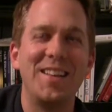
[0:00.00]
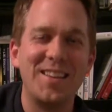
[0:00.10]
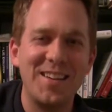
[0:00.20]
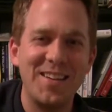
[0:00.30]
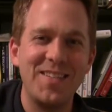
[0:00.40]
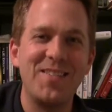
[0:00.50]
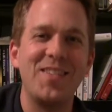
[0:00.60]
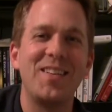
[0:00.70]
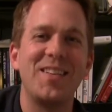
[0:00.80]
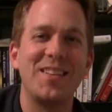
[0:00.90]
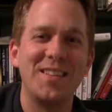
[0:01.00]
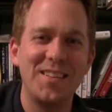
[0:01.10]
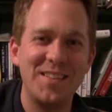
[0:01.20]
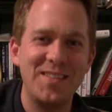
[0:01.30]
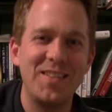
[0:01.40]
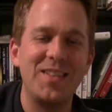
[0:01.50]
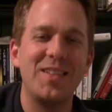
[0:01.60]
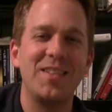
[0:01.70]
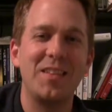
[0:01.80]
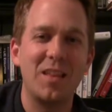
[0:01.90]
Thumb 1, thumb
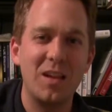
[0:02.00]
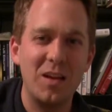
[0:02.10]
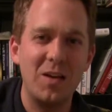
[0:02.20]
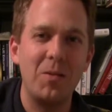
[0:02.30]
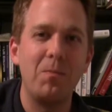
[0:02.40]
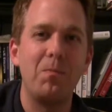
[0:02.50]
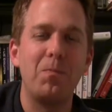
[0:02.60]
2, thumb,